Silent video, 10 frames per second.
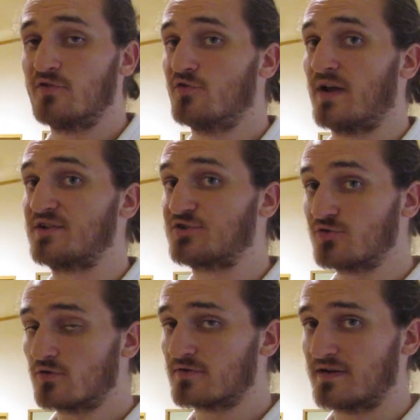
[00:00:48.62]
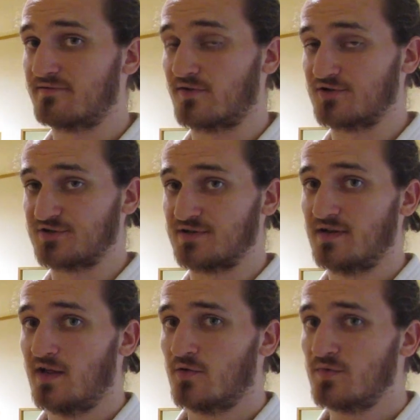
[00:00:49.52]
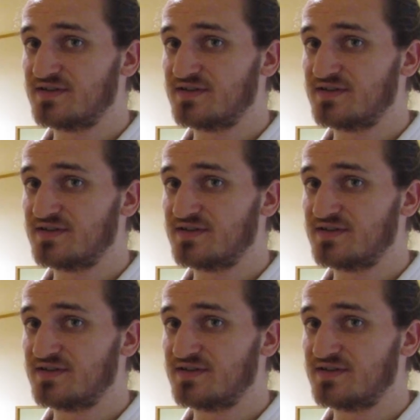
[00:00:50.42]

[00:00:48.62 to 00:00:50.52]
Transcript: we do a shortened version,